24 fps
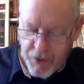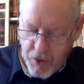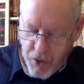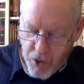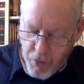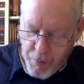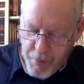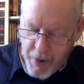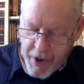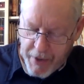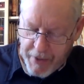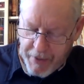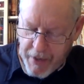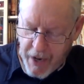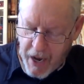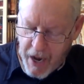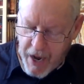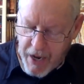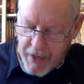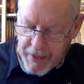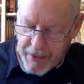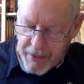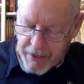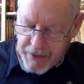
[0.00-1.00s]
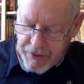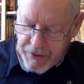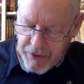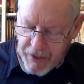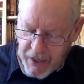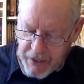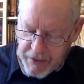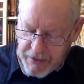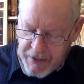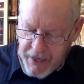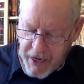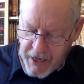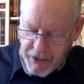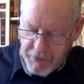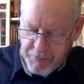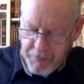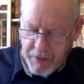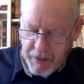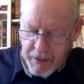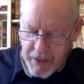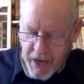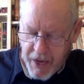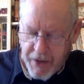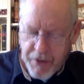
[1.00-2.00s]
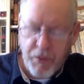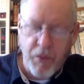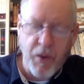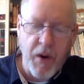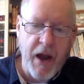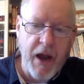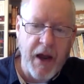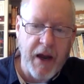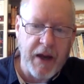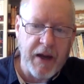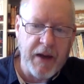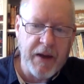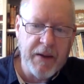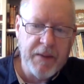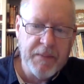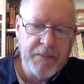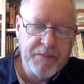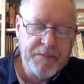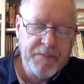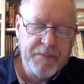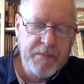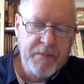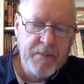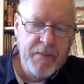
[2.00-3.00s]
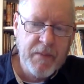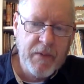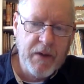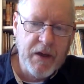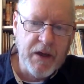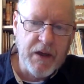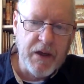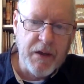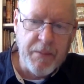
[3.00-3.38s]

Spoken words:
Oh my God, I say, take me not away in the